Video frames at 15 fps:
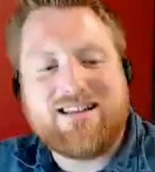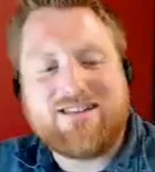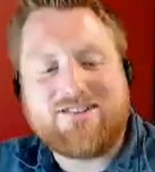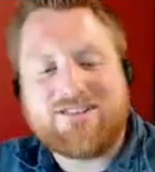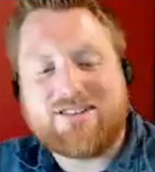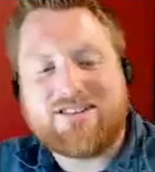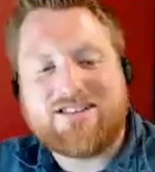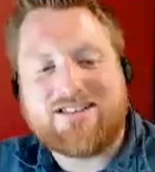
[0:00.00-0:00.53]

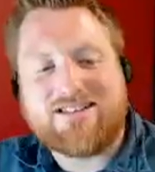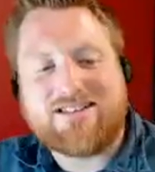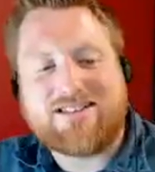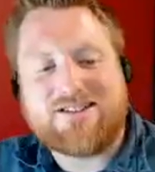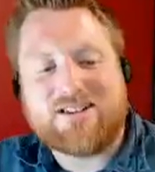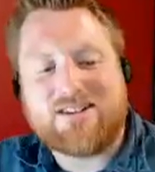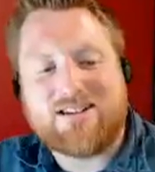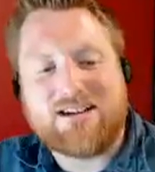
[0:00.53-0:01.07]
Just to
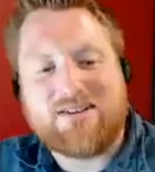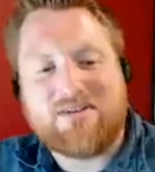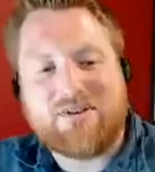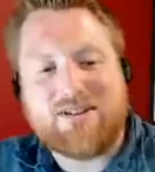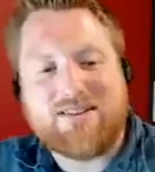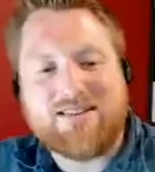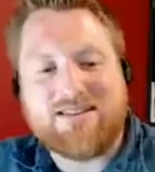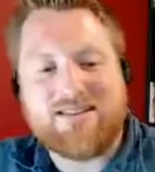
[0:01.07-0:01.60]
start out
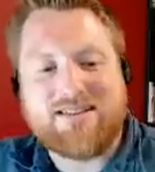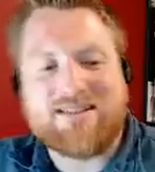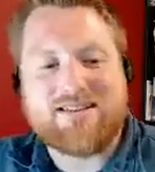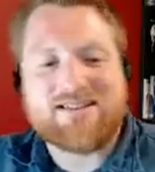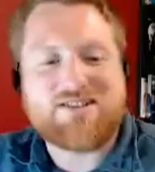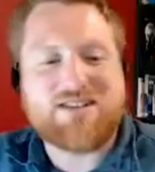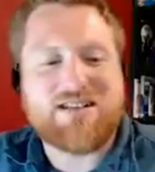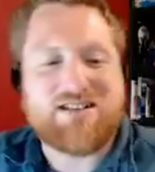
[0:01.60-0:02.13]
with, this is
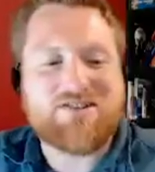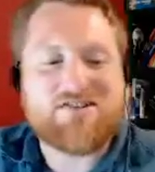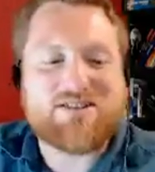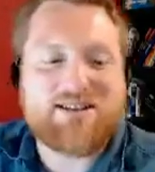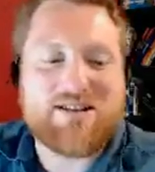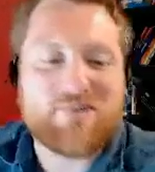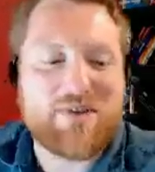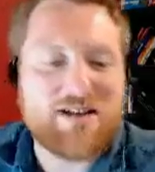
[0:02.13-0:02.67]
such an
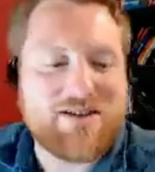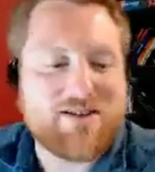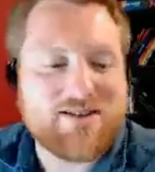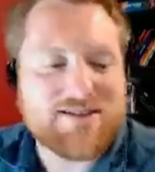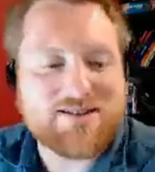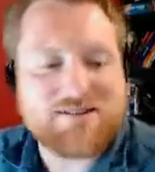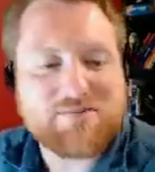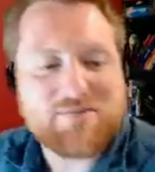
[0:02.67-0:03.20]
interesting menu
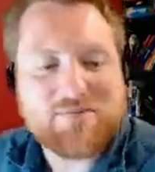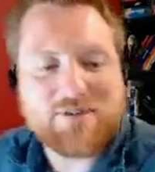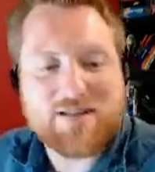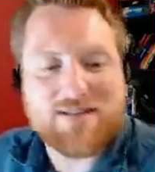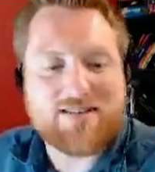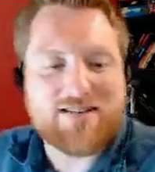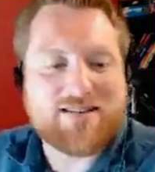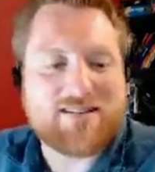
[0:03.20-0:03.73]
system
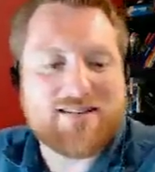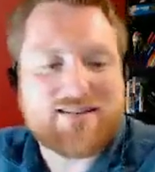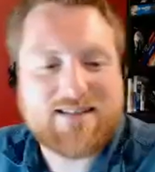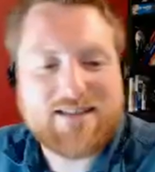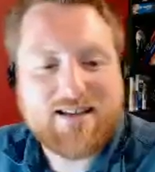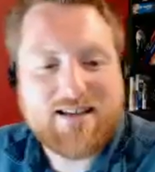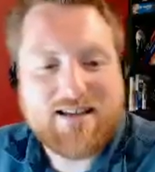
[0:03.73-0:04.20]
because it's